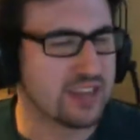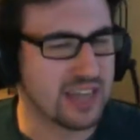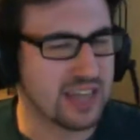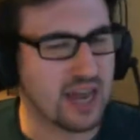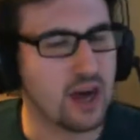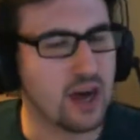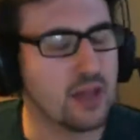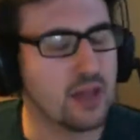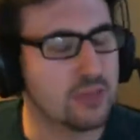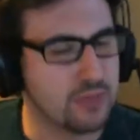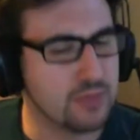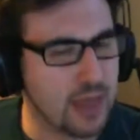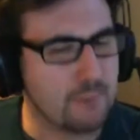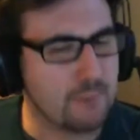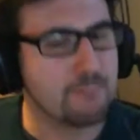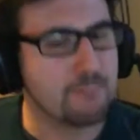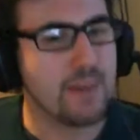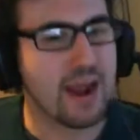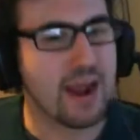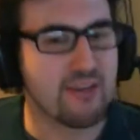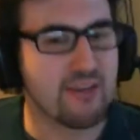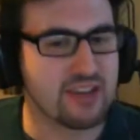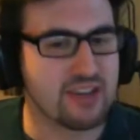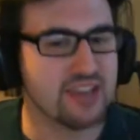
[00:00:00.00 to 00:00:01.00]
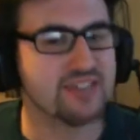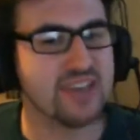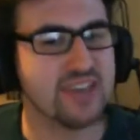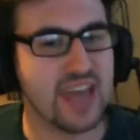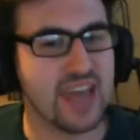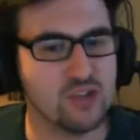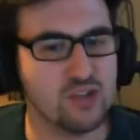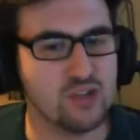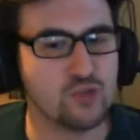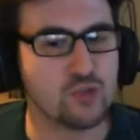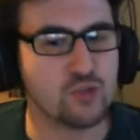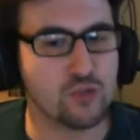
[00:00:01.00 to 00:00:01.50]
not having that barrier
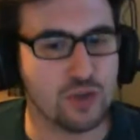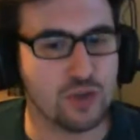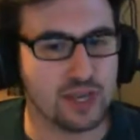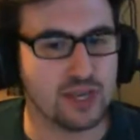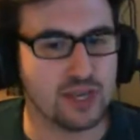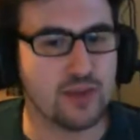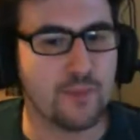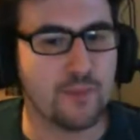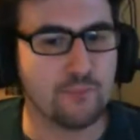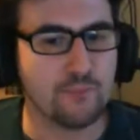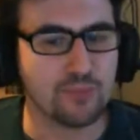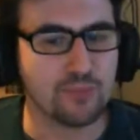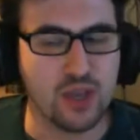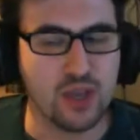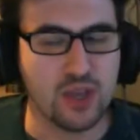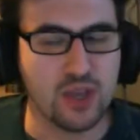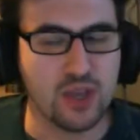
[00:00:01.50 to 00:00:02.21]
to entry